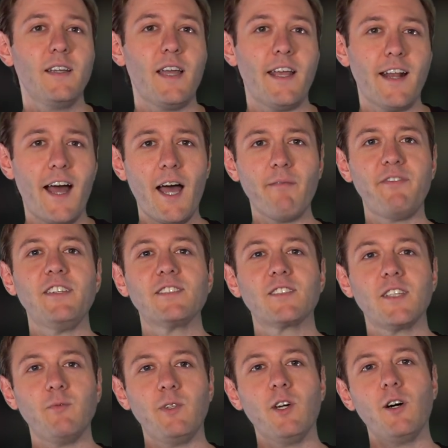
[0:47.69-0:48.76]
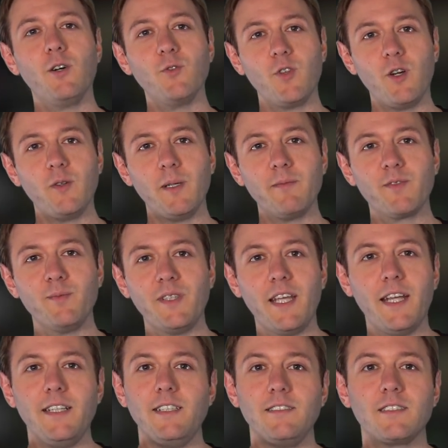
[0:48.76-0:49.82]
And obviously, we all know him from the
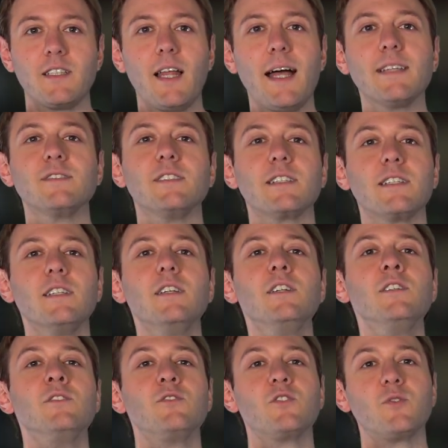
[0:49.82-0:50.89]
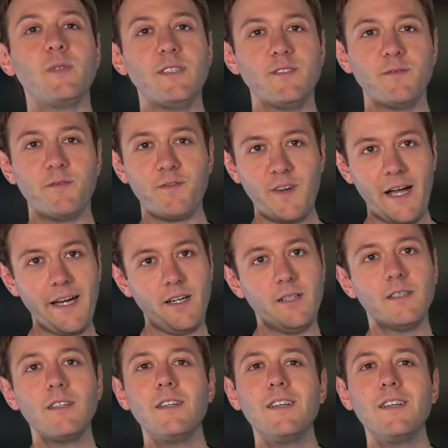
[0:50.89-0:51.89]
80s classic, Streets of Fire.